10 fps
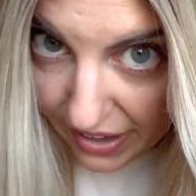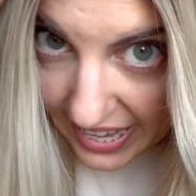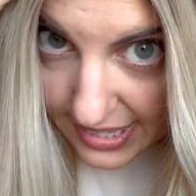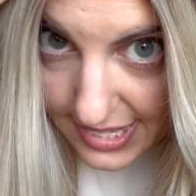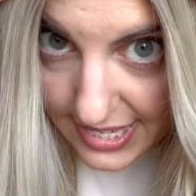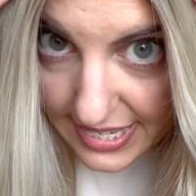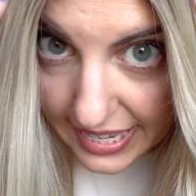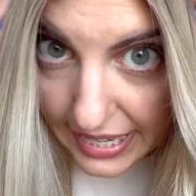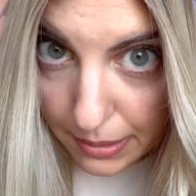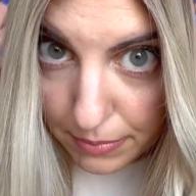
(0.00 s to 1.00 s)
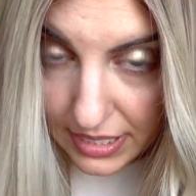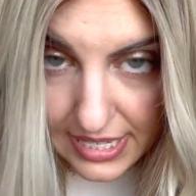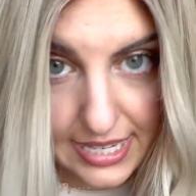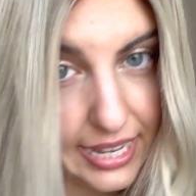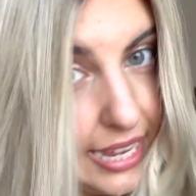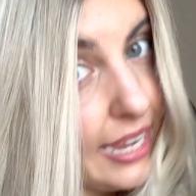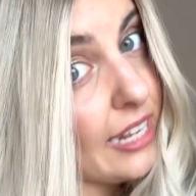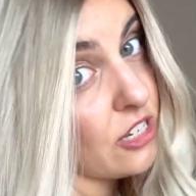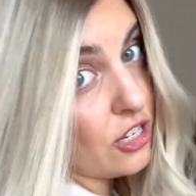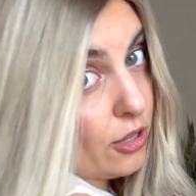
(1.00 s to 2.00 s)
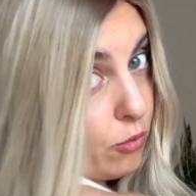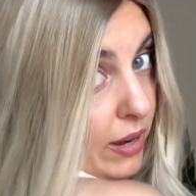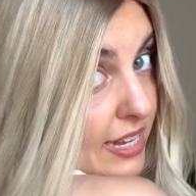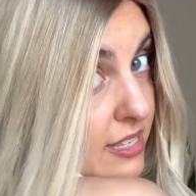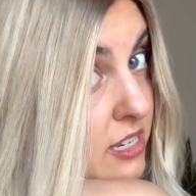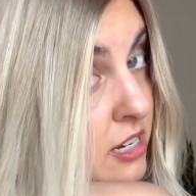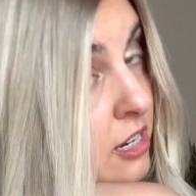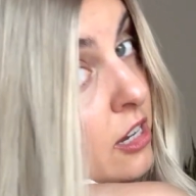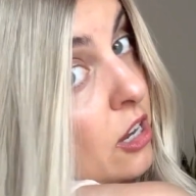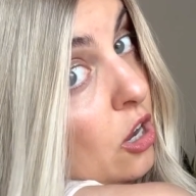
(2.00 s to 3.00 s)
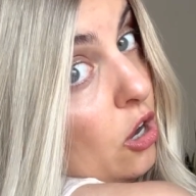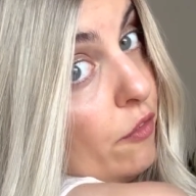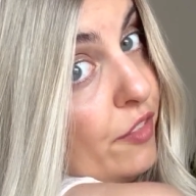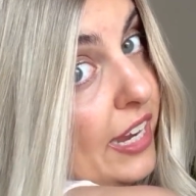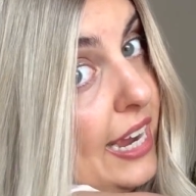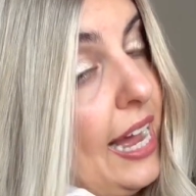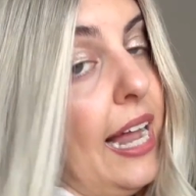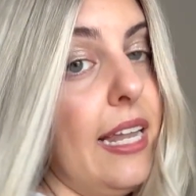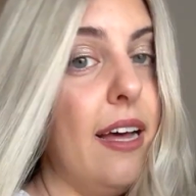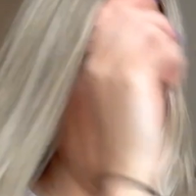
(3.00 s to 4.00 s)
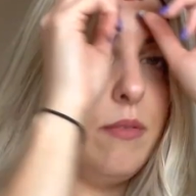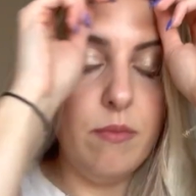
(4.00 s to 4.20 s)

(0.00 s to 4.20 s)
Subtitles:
fades seamlessly into the rest of the color,